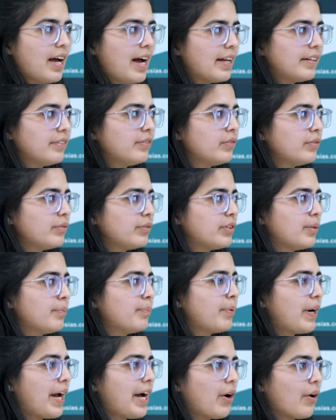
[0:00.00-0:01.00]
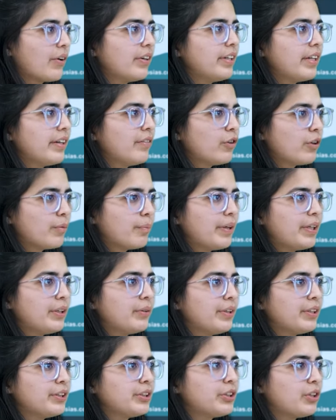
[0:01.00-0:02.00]
And the priority would be
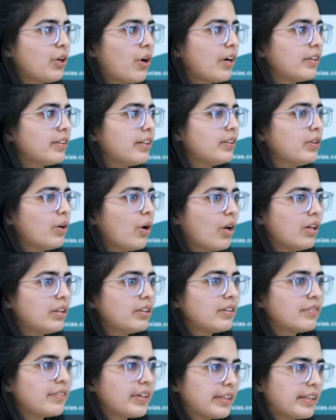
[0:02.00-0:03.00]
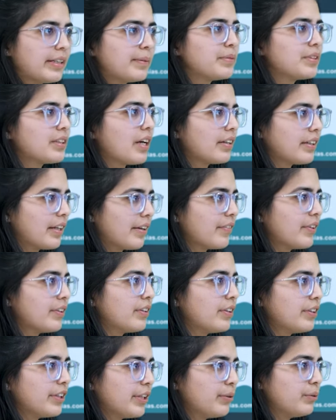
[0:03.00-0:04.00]
to ensure that all the victims are given
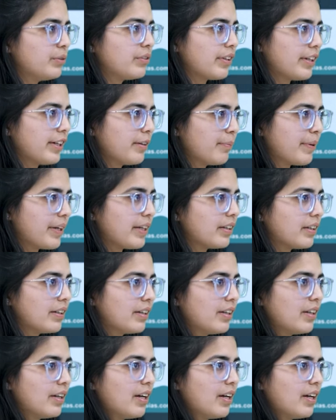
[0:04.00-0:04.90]
the due treatment.